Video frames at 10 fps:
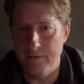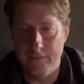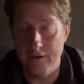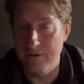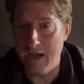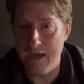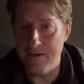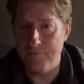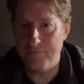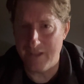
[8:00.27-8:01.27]
they're not
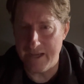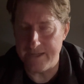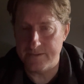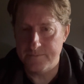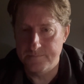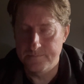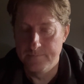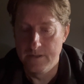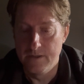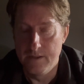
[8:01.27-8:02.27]
flight.
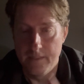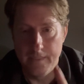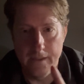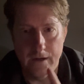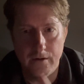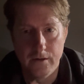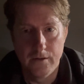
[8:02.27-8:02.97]
They're